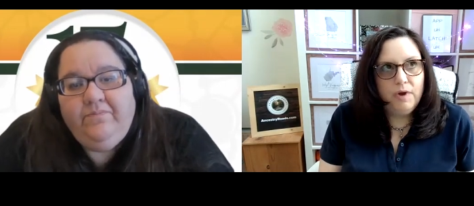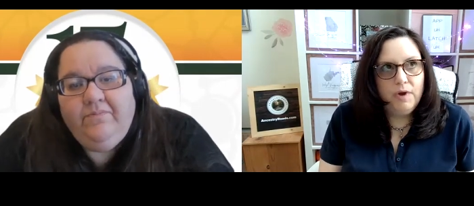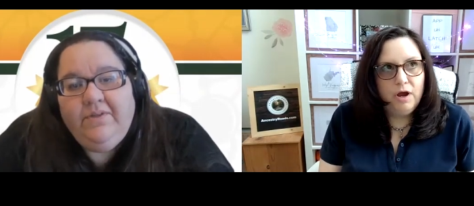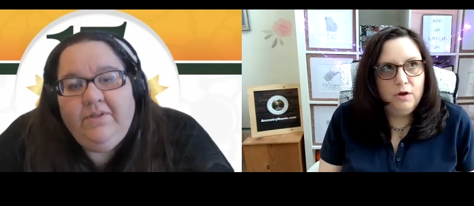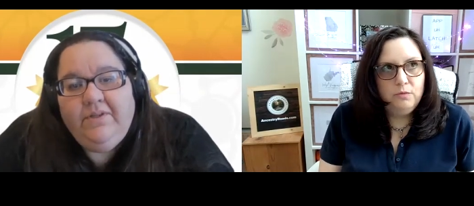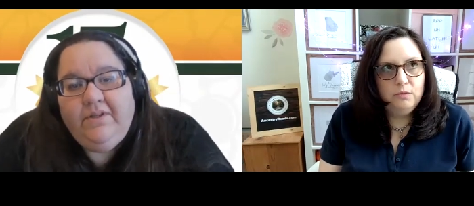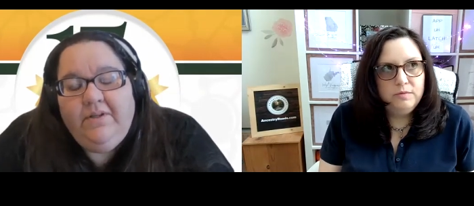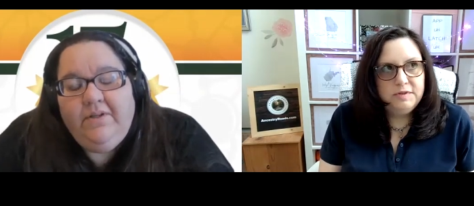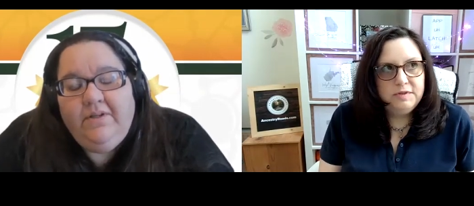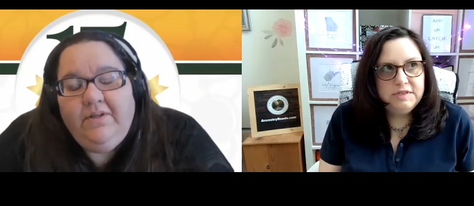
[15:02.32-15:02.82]
Speaker 1: I
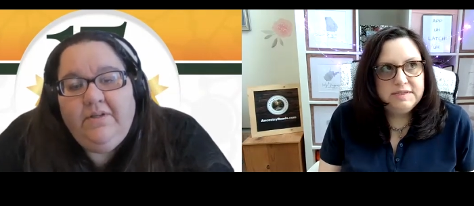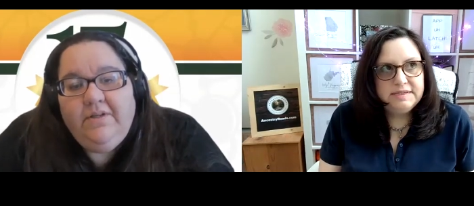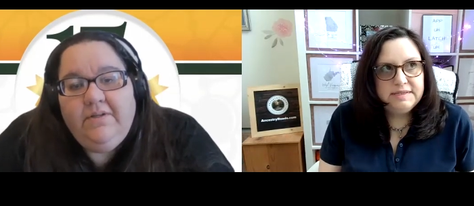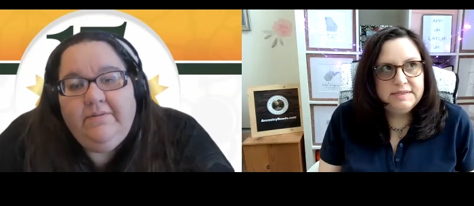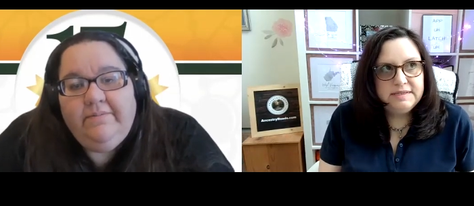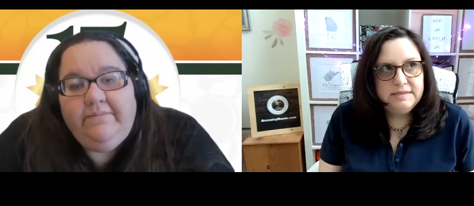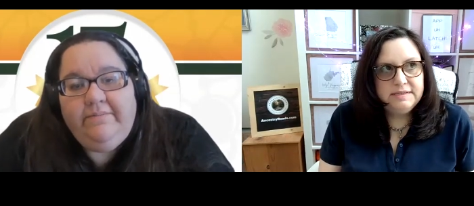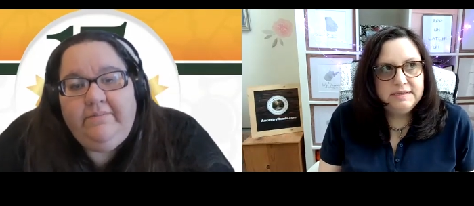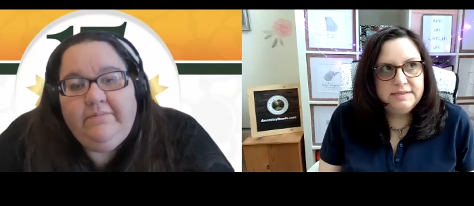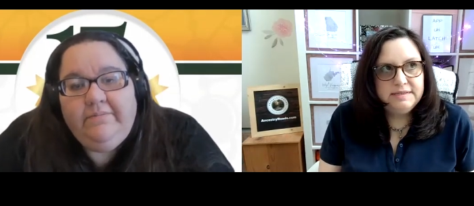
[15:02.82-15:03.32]
would
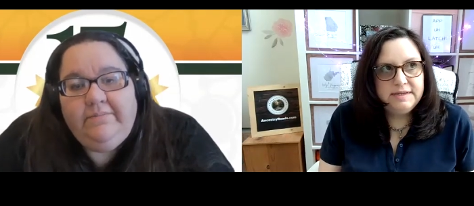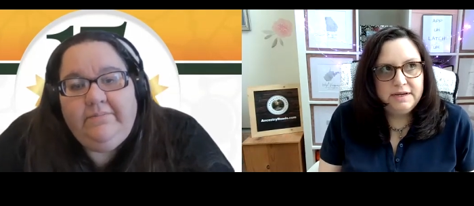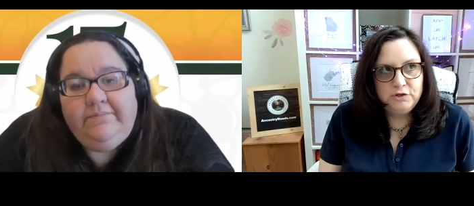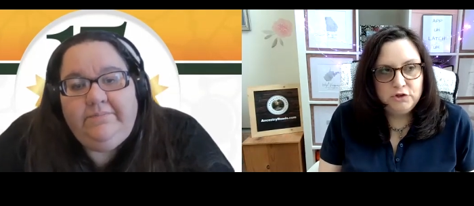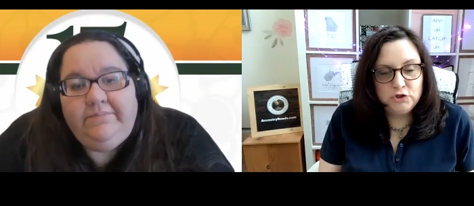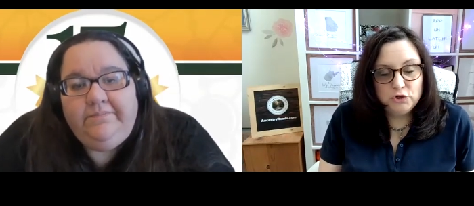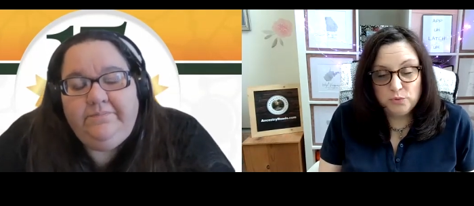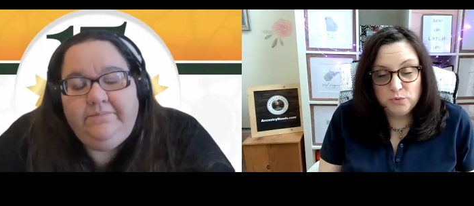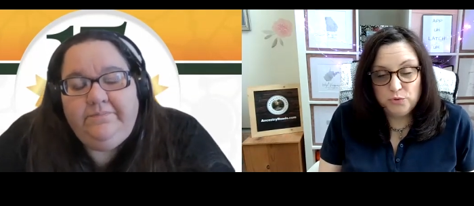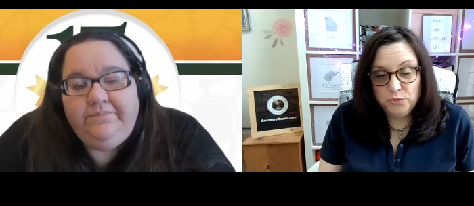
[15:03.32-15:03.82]
say
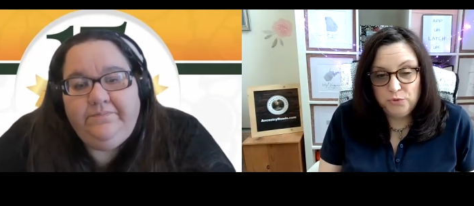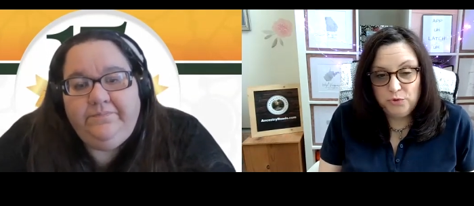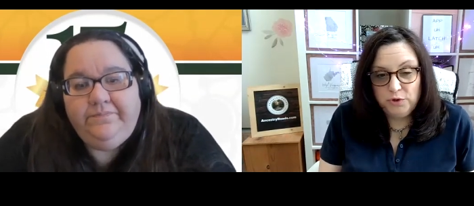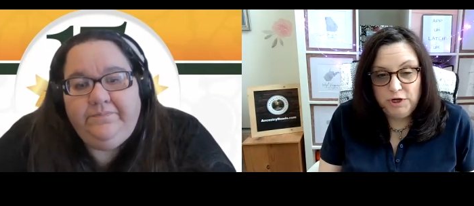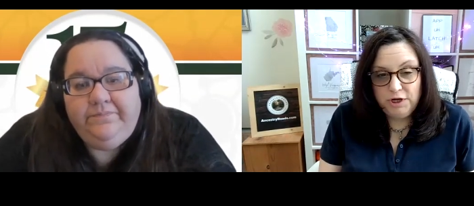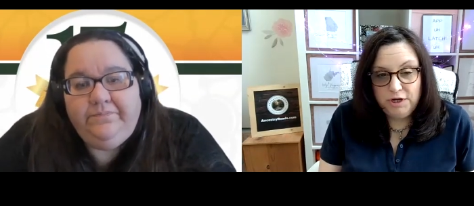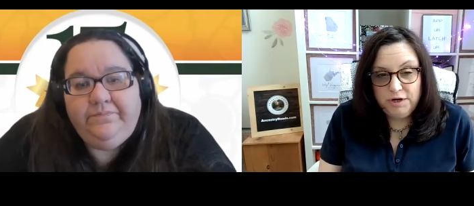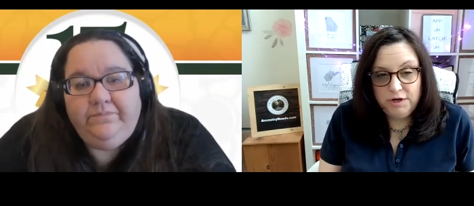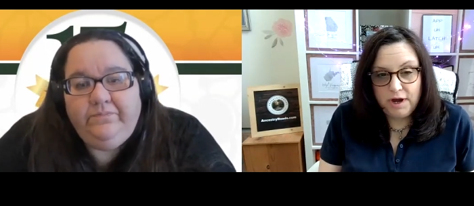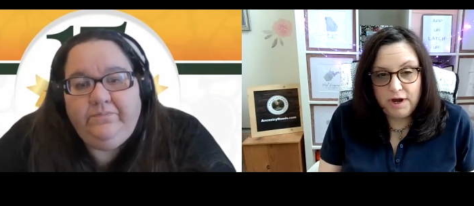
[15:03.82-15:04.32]

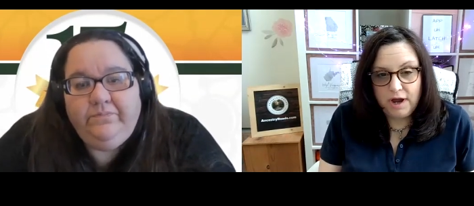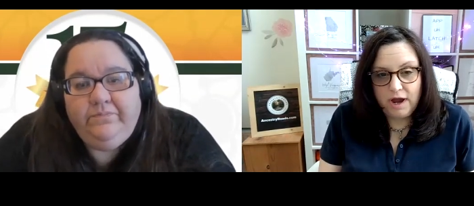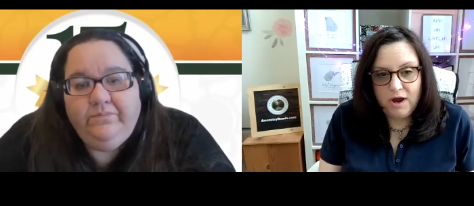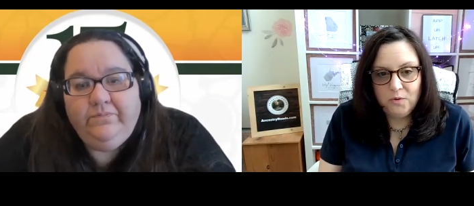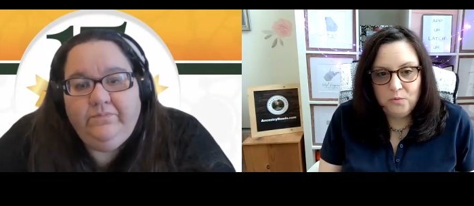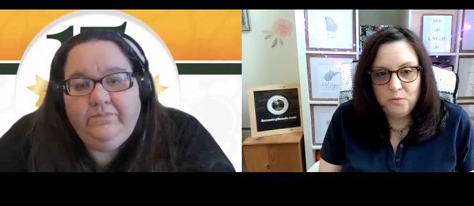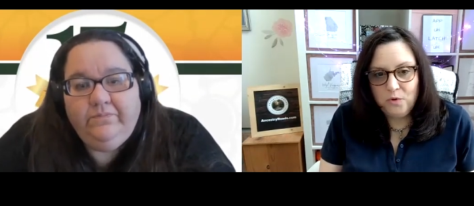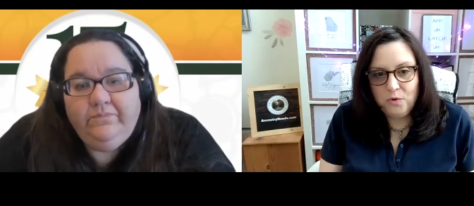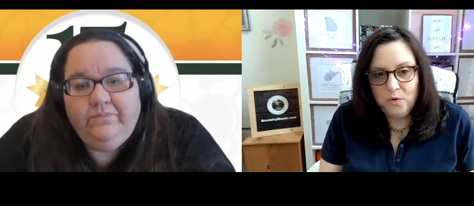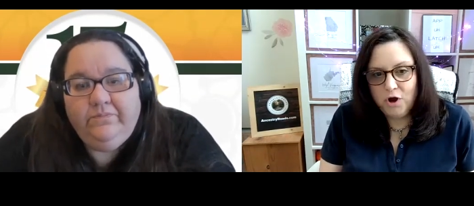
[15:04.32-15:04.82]
truly, I
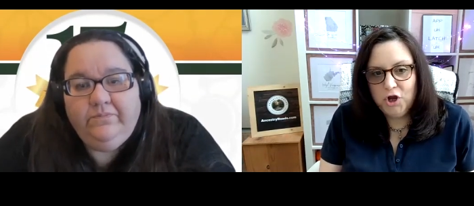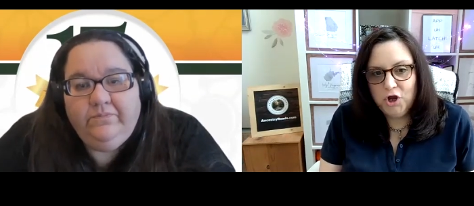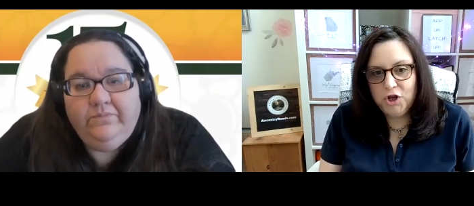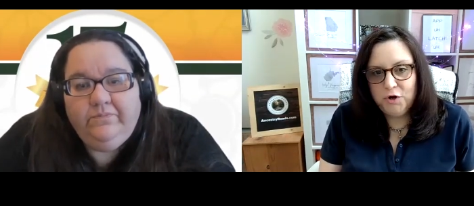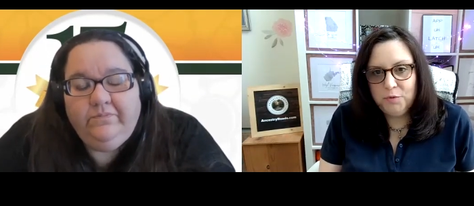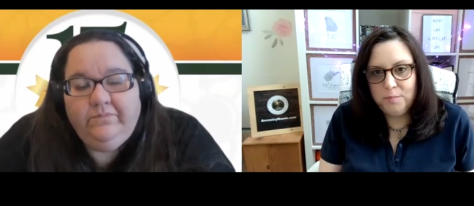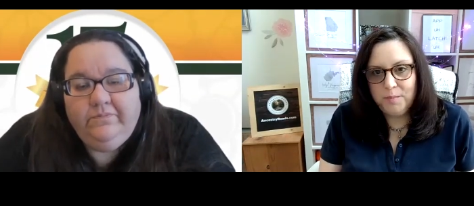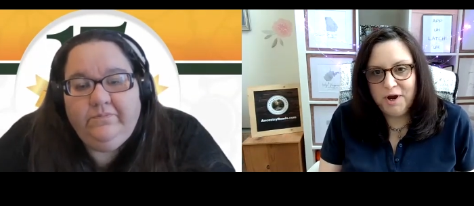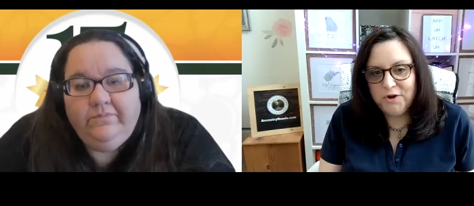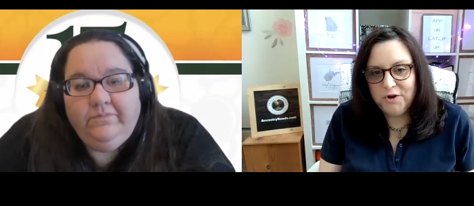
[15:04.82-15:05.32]
want
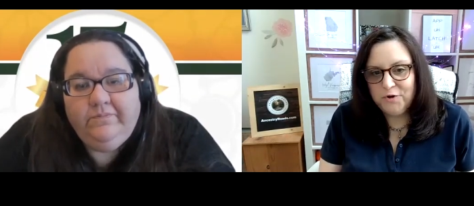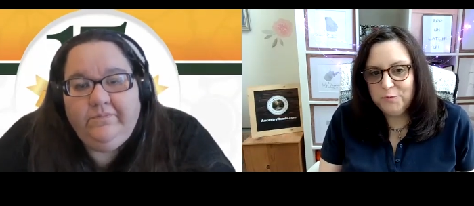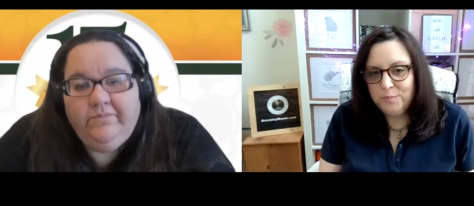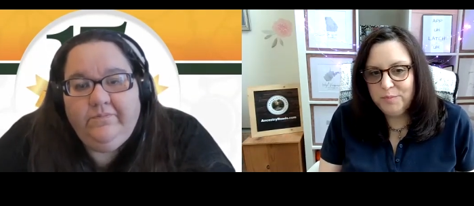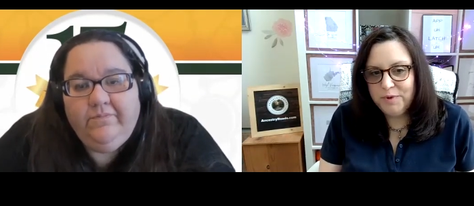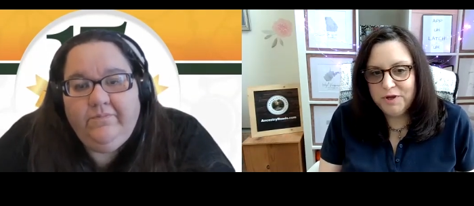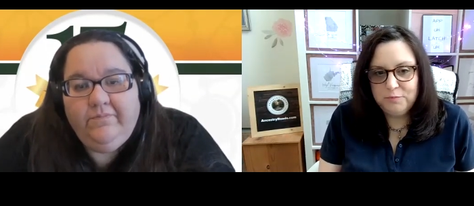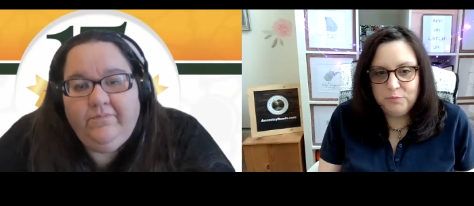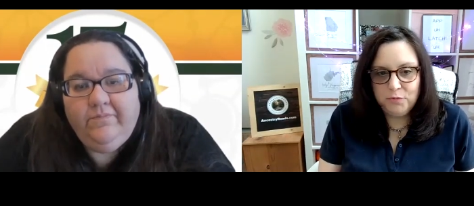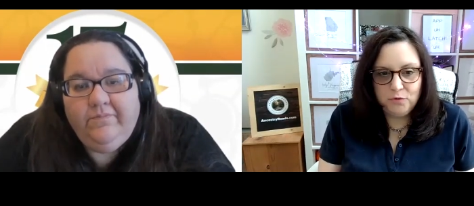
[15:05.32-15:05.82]
my own
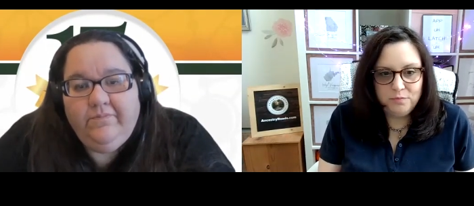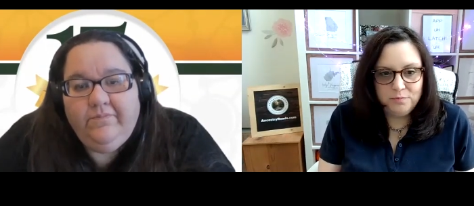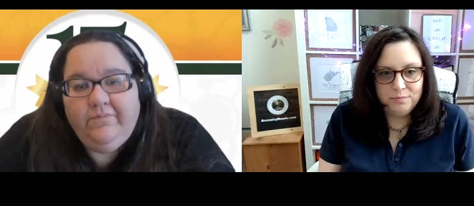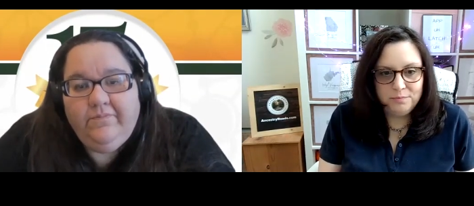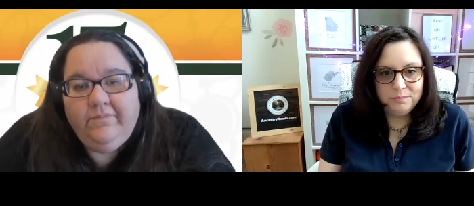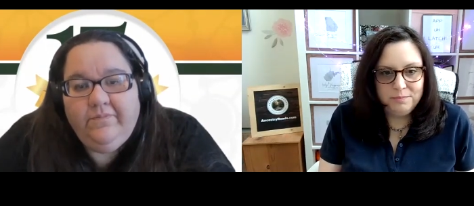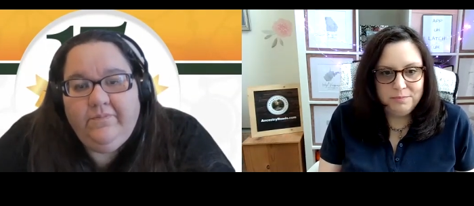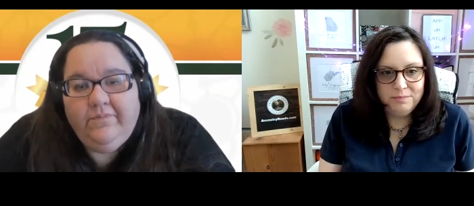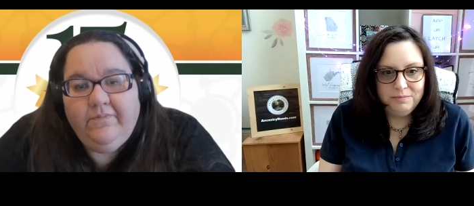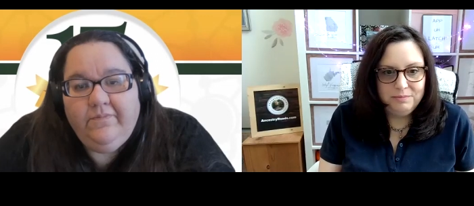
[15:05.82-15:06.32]
people
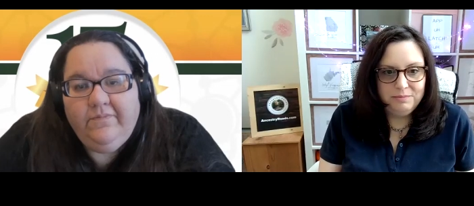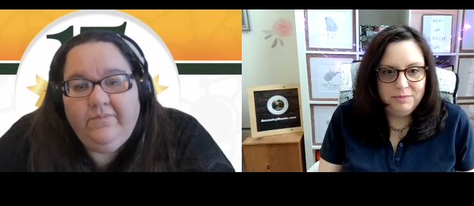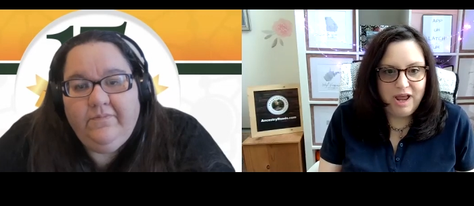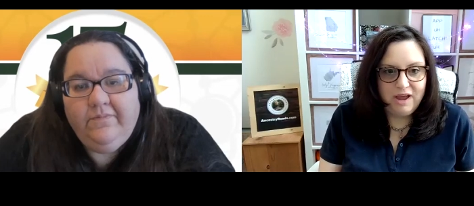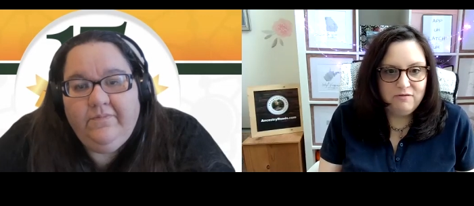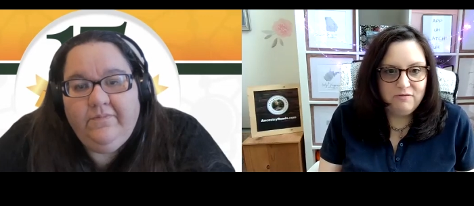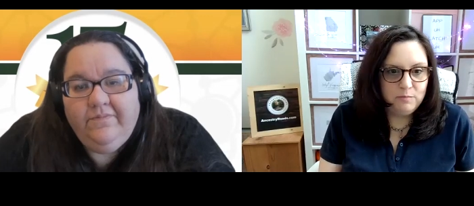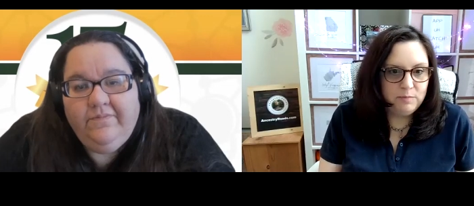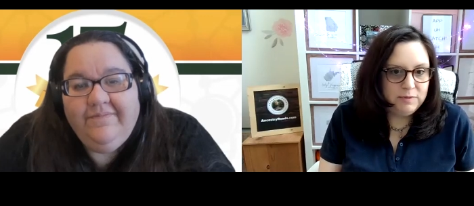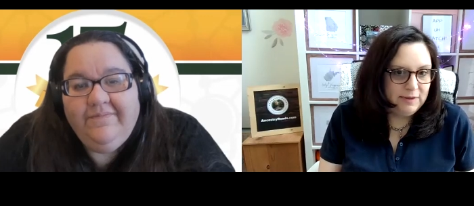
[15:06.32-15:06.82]
to
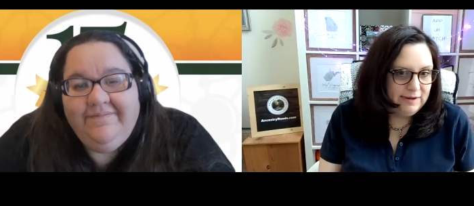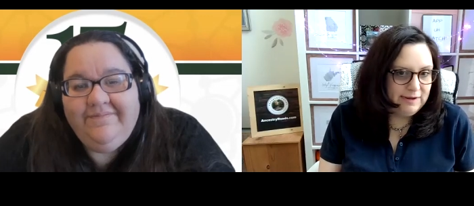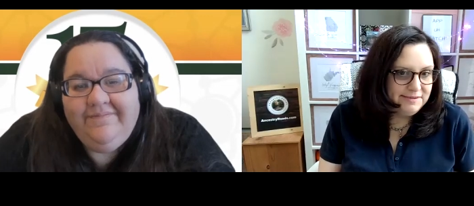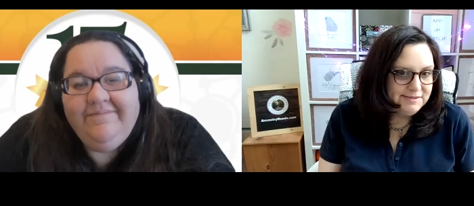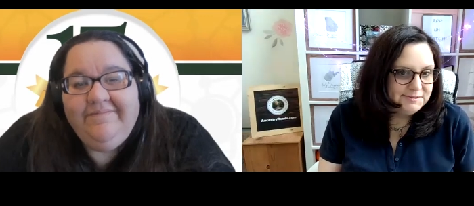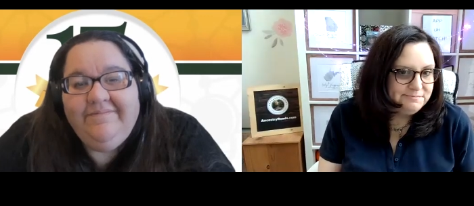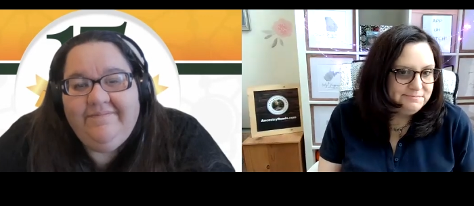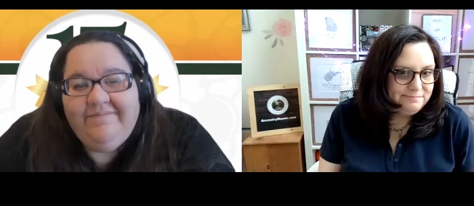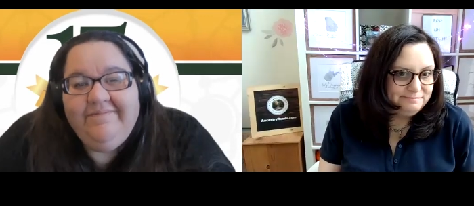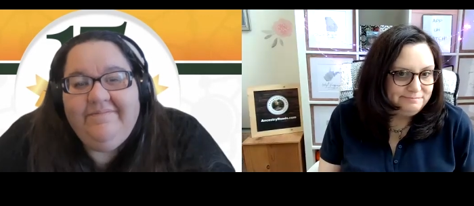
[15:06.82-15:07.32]
have a
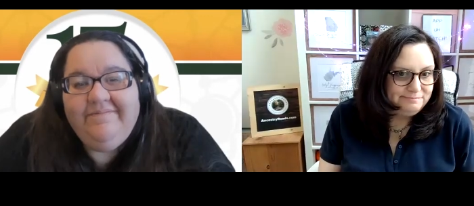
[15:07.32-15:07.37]
place